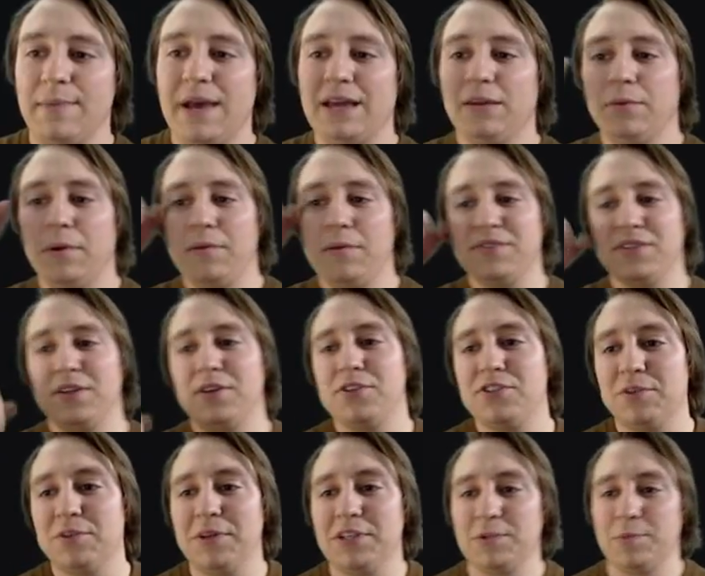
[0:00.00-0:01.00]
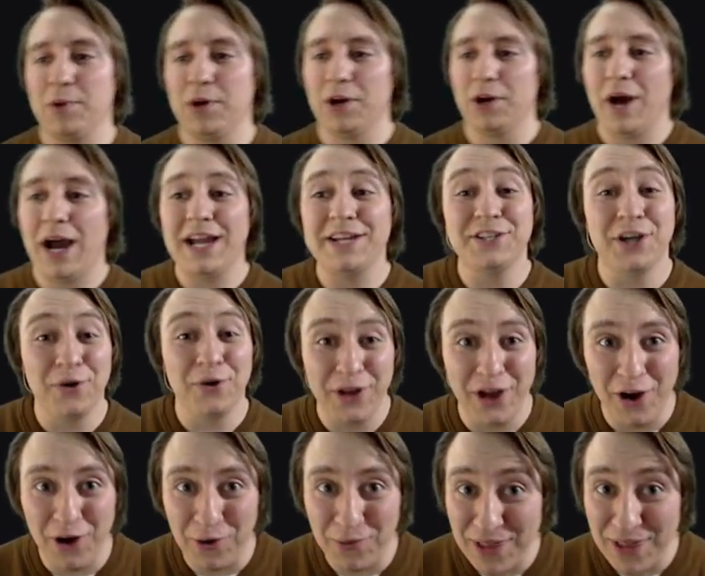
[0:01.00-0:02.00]
Mad Lambs says, are you streaming tomorrow? I don't
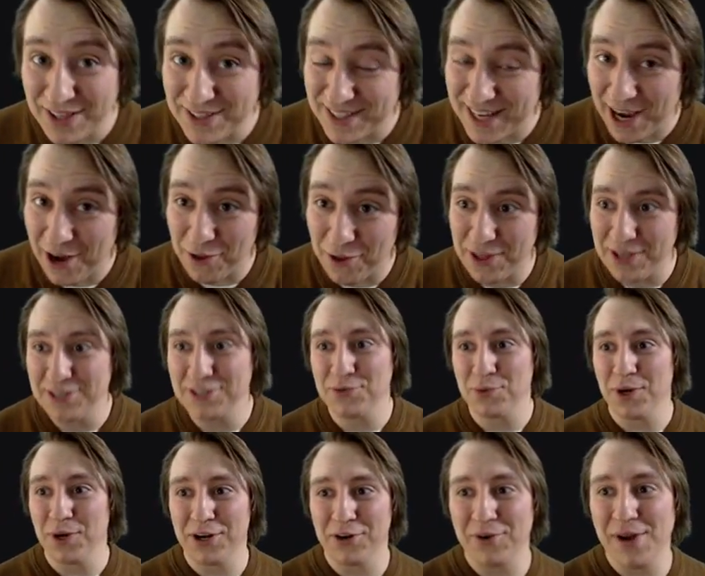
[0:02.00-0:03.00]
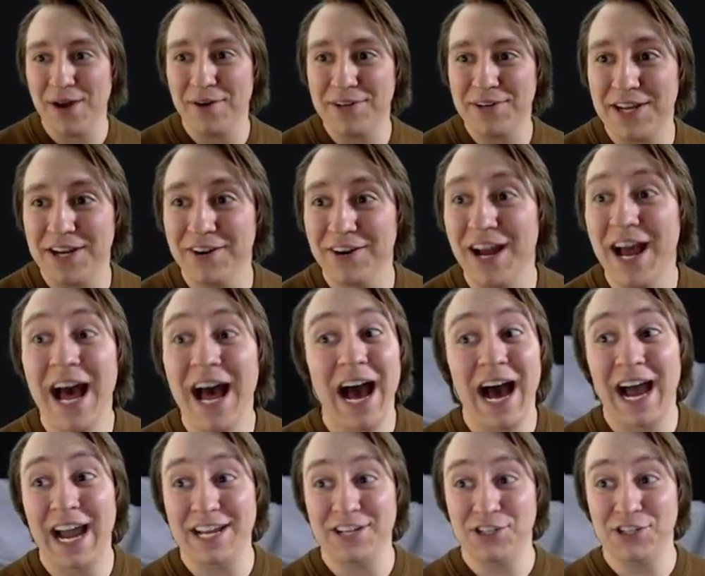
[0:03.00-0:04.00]
know. That's how things work around here.
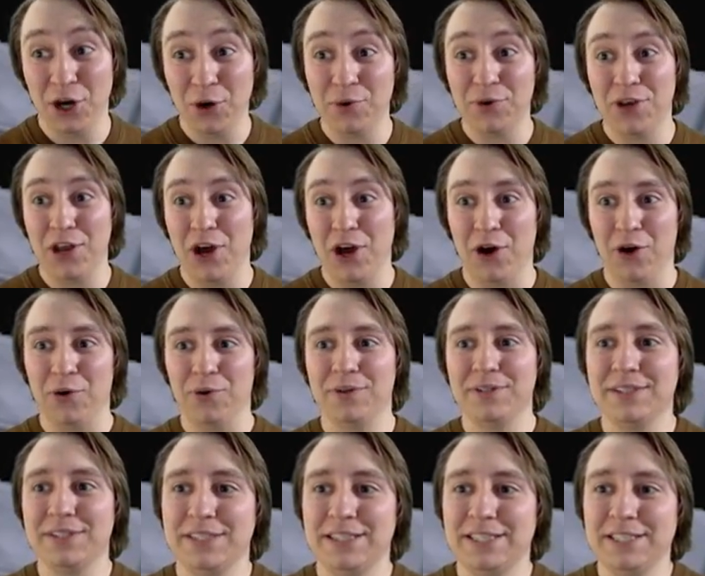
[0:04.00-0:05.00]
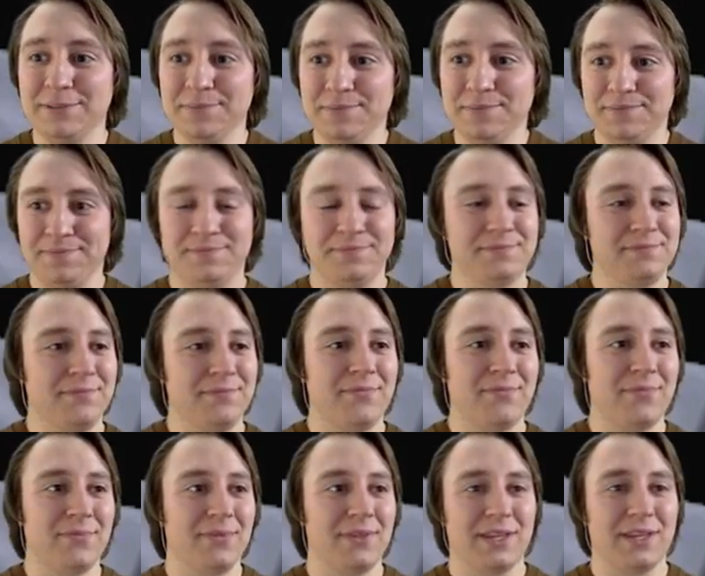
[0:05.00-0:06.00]
I don't know.
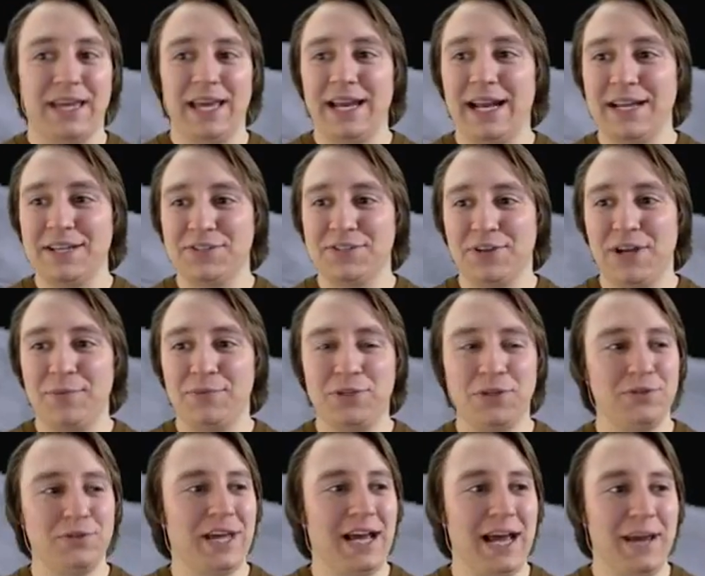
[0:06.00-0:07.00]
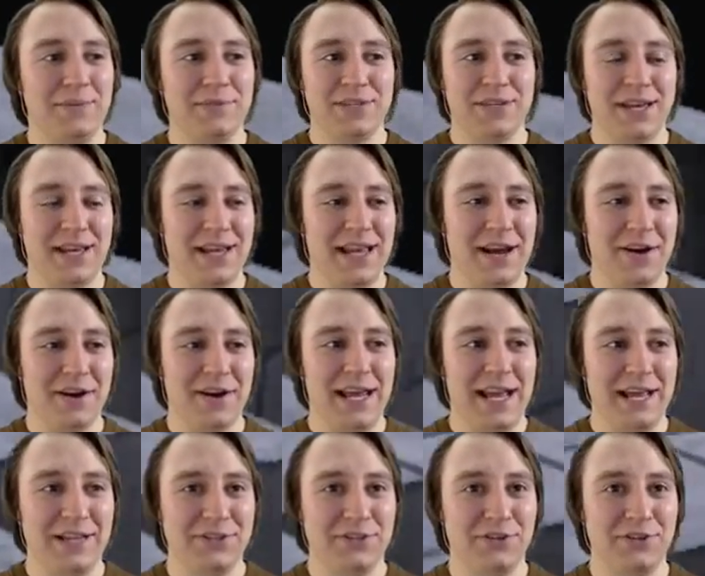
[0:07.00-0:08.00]
Can I stream 2 times? I
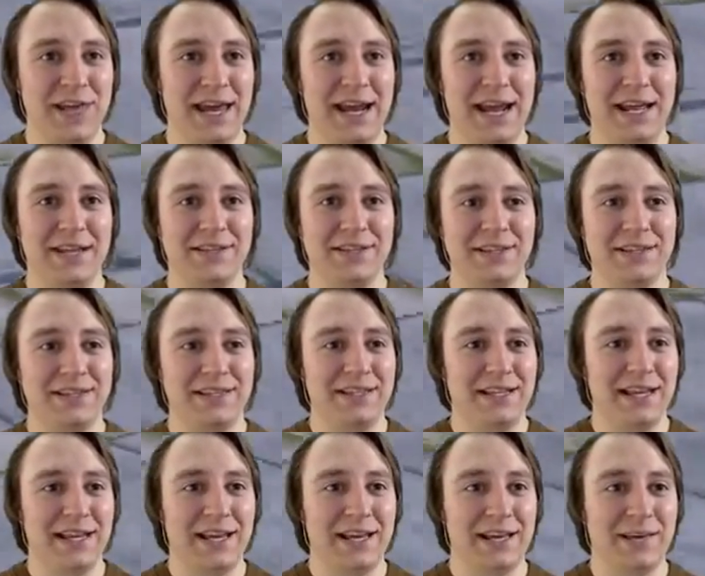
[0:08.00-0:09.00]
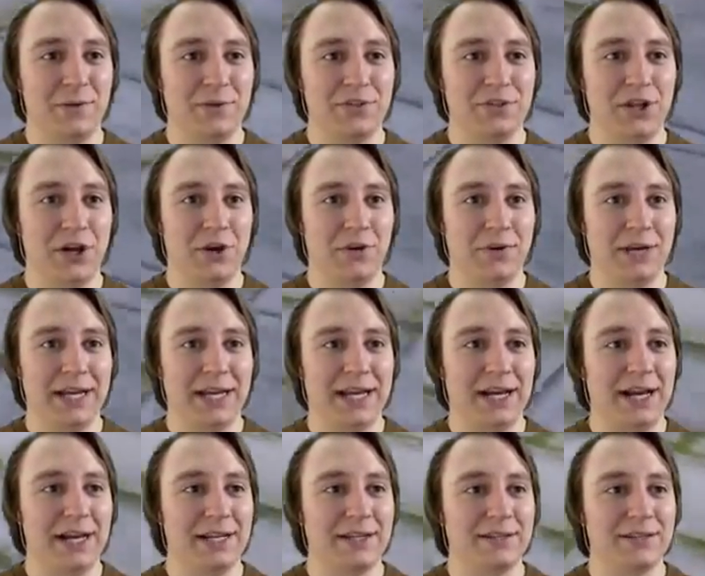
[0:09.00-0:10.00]
already answered that, and it was no. I
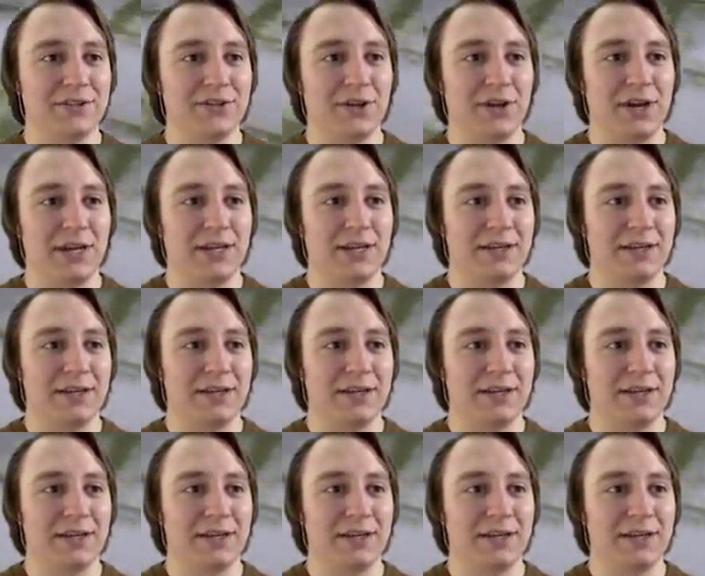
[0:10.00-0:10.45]
cannot. Sorry.